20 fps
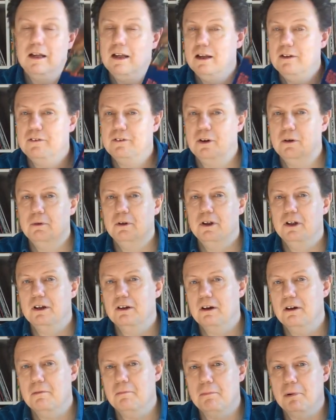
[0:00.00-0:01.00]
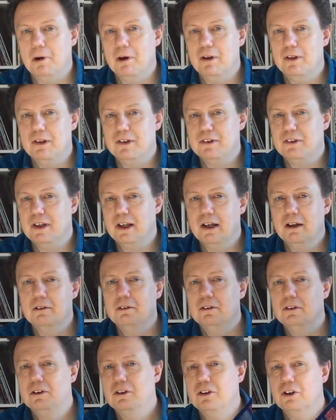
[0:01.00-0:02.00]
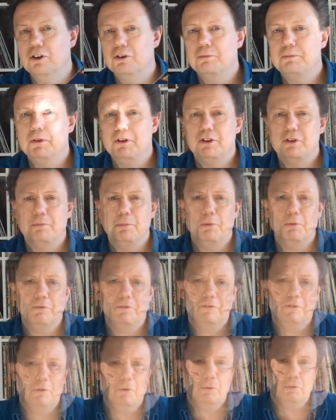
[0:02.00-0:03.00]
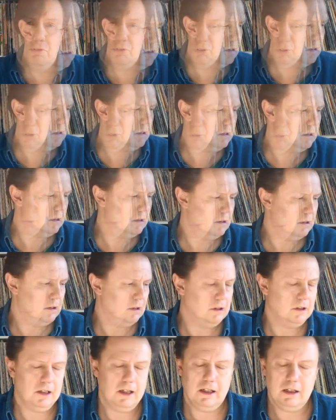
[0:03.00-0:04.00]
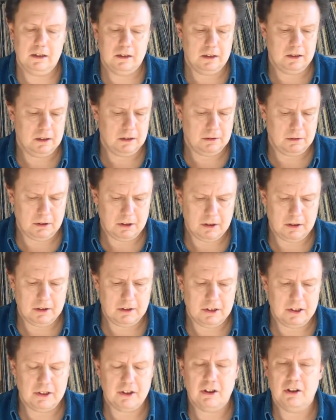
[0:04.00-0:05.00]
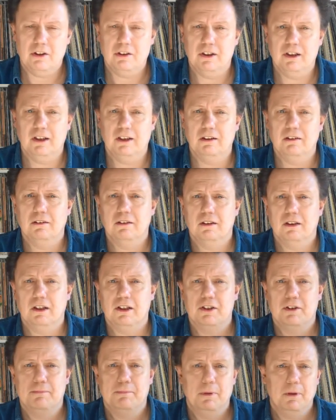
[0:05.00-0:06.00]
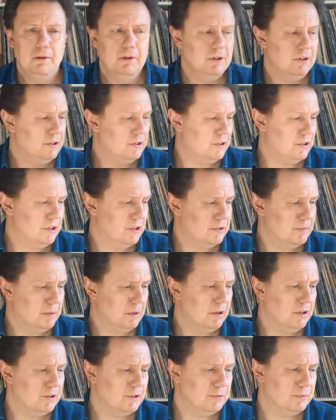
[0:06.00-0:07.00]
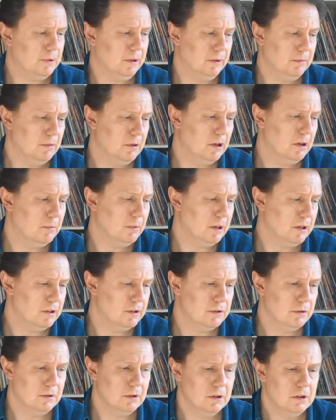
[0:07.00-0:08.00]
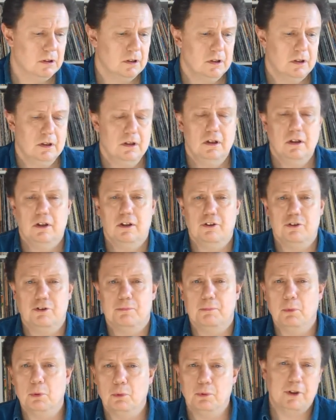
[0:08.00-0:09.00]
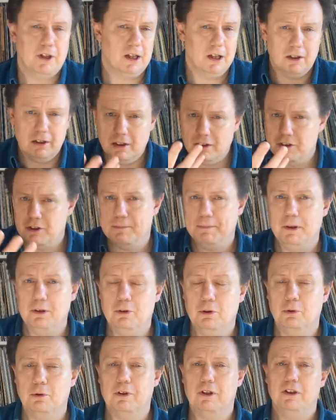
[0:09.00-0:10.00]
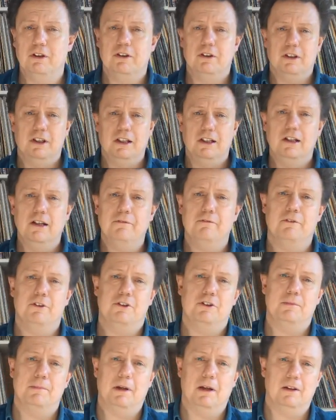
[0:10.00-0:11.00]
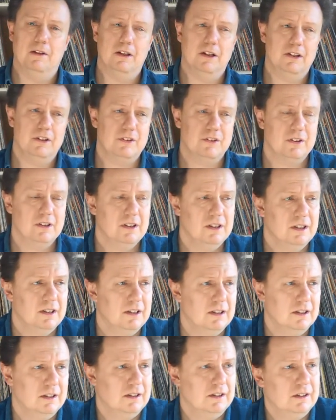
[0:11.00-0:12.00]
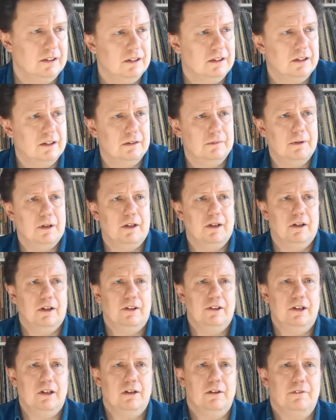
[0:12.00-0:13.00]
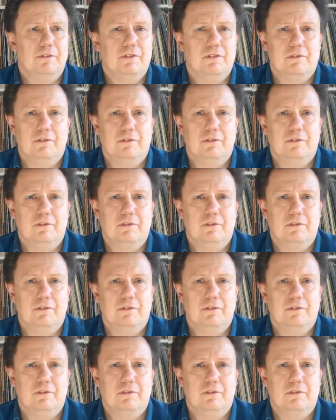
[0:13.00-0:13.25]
If I were to go out and buy this now, it would cost me a small fortune. I had quite a disheartening experience this past week, where I went to a small town. I'd just been talking to Dean Everest about this, about the idea of,